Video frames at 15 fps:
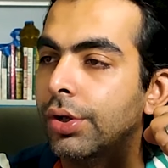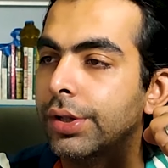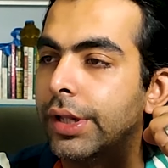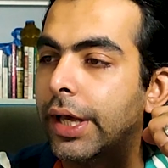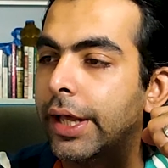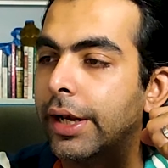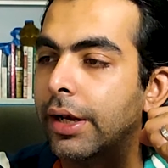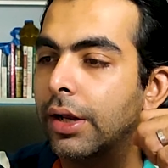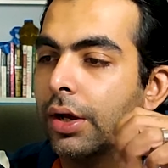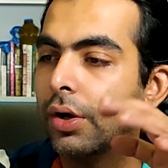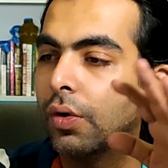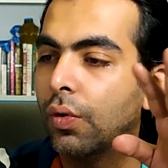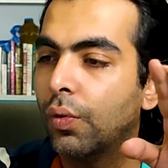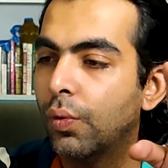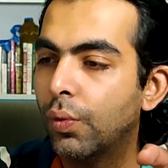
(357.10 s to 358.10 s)
that
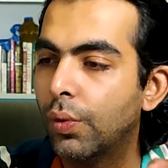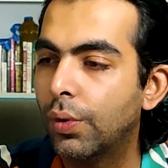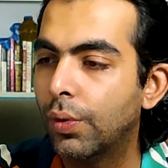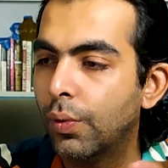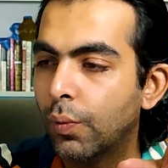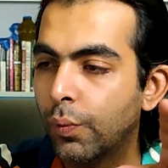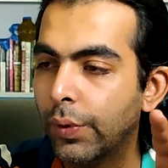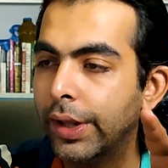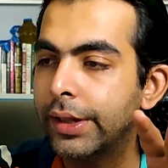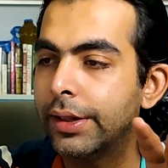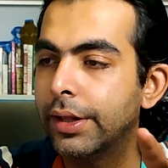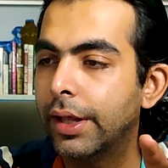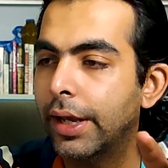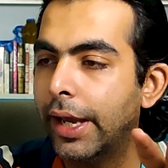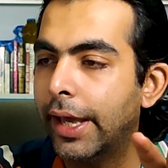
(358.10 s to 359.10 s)
with
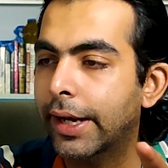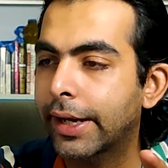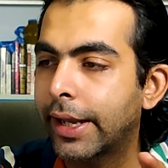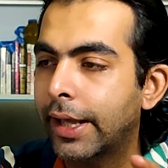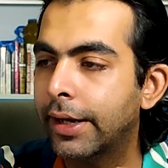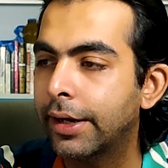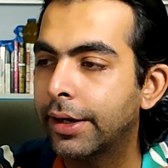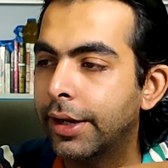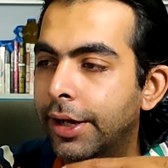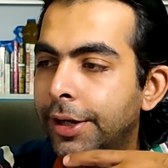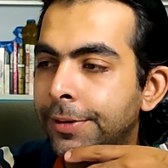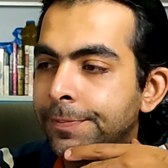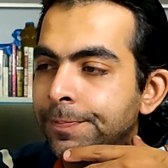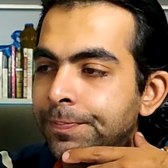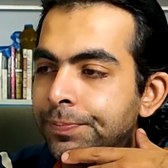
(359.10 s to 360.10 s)
Air
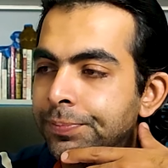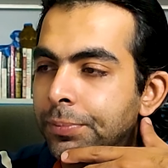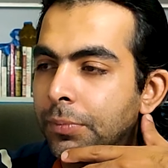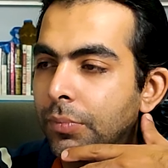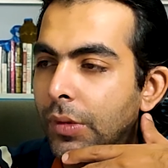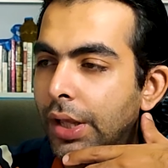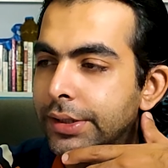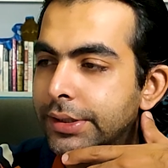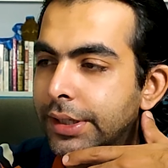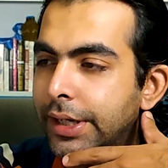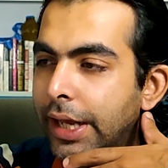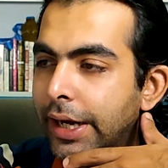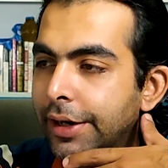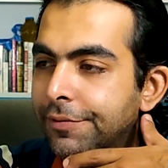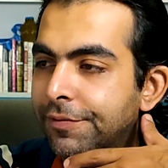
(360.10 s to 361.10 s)
Canada, it's a
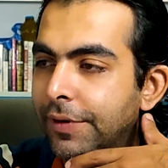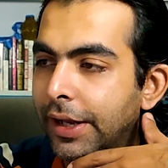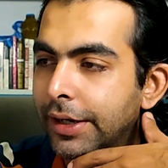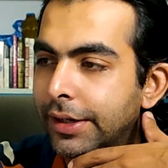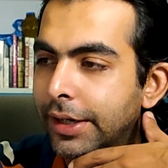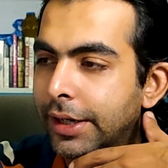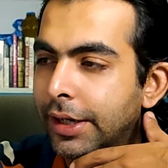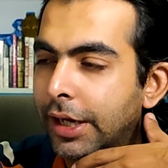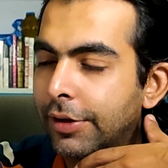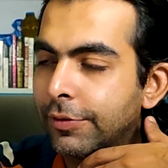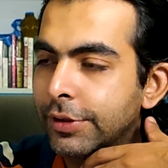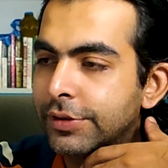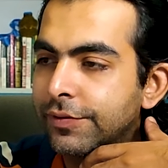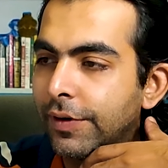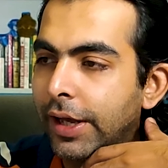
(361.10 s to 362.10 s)
direct flight, 10
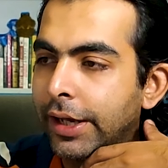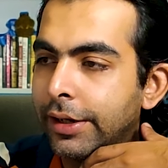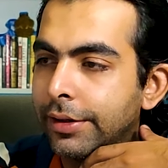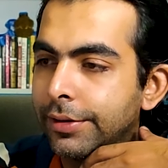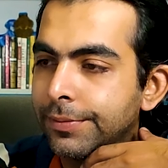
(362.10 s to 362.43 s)
hours flight.